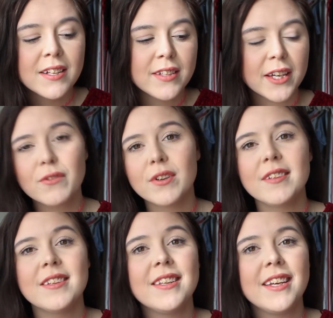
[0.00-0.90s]
Second
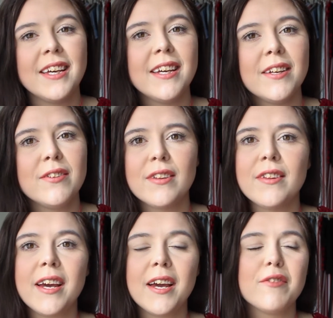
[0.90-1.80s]
reason is
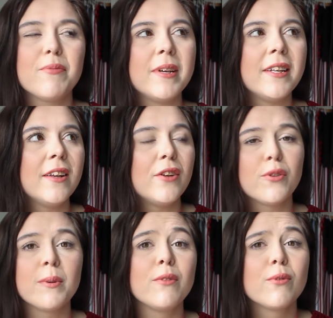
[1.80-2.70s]
they have been
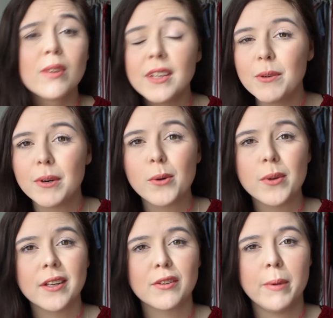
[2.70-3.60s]
doing really well
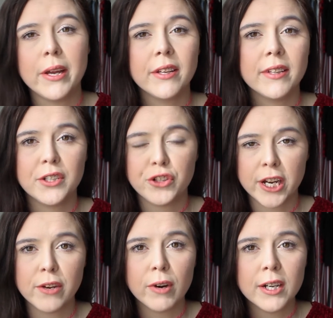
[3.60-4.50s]
with expanding their
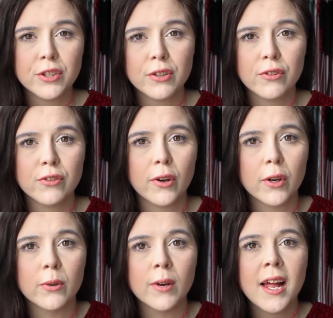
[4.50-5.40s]
shade ranges,
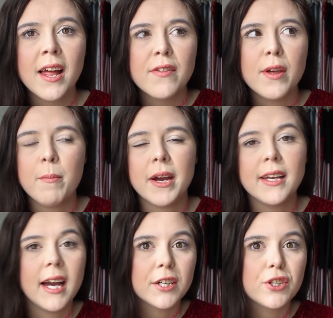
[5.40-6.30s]
so there
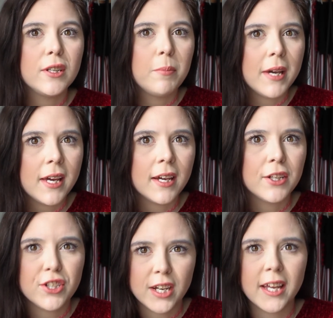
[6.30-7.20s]
may actually be
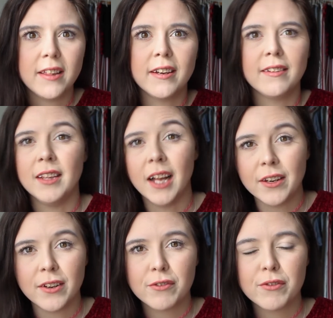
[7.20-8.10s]
a shade that is
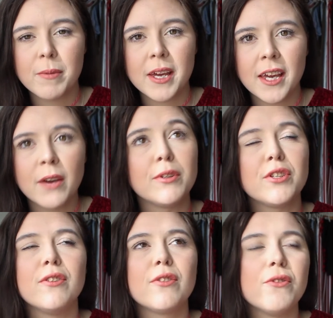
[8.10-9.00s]
light enough for me,
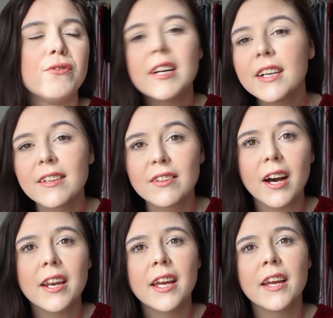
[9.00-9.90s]
which is very
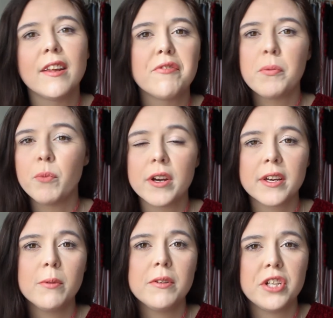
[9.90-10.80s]
exciting, and they've been
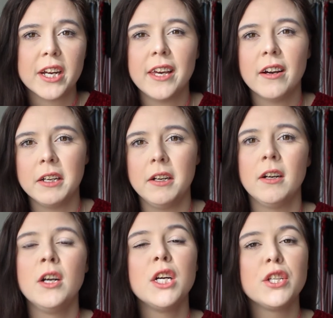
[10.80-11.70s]
working with Jackie
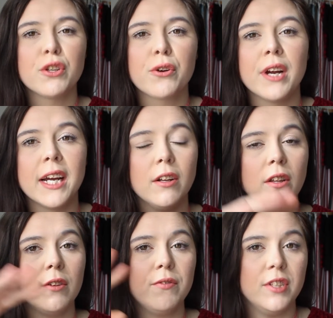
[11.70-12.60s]
Aina to create a
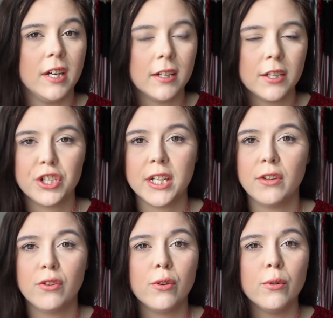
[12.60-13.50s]
lot of darker
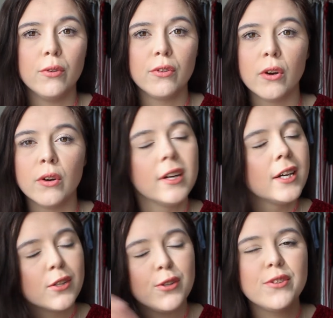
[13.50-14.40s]
shades too, so
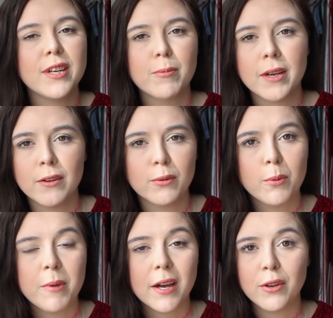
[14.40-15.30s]
you deep gals
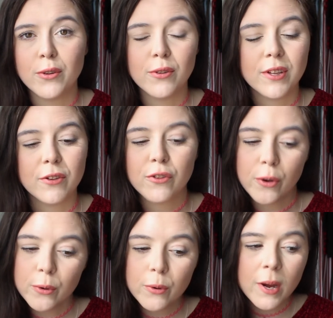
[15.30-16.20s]
will be able to use this
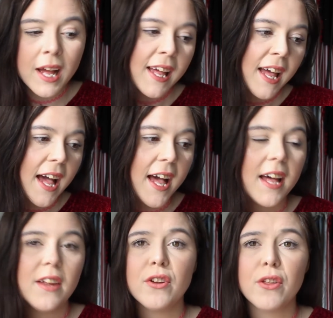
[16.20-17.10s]
too.
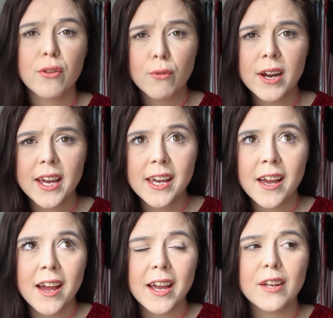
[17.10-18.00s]
And
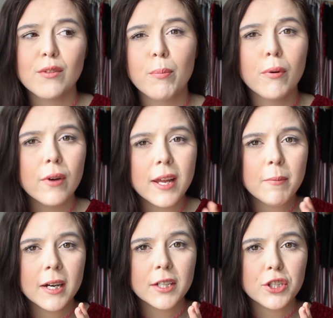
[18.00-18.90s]
3, it's pretty
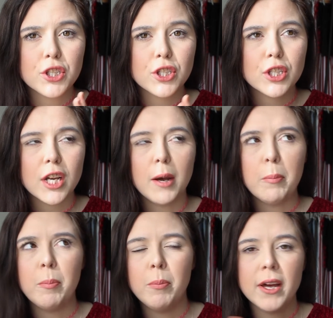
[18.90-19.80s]
much
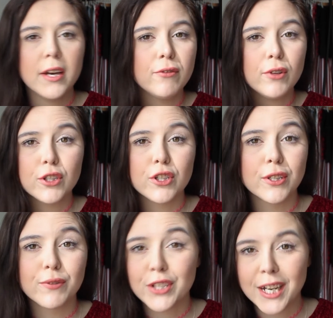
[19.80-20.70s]
a better version
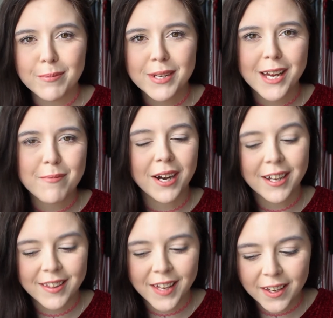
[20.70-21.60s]
of Shape Tape,
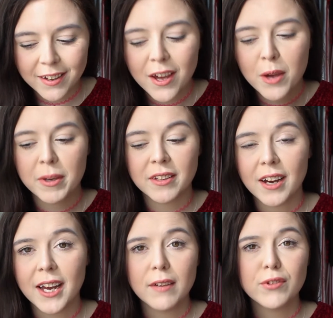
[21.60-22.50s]
I think, because
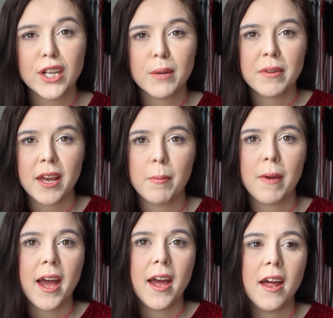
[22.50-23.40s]
I have Shape Tape
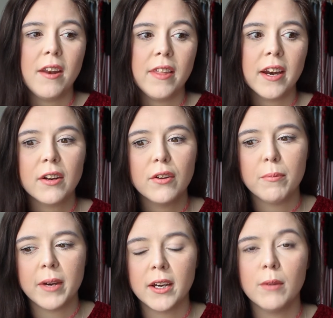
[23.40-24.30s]
and then I got the
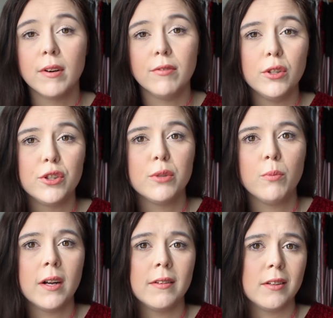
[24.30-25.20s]
Makeup Revolution
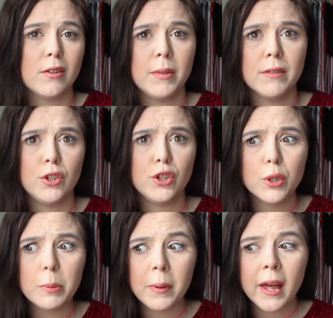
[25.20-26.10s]
one that's a bit of a
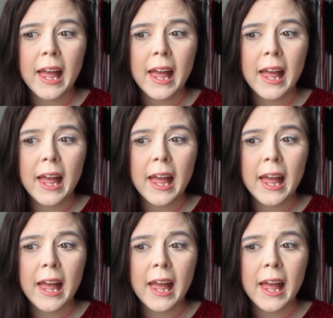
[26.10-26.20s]
dupe,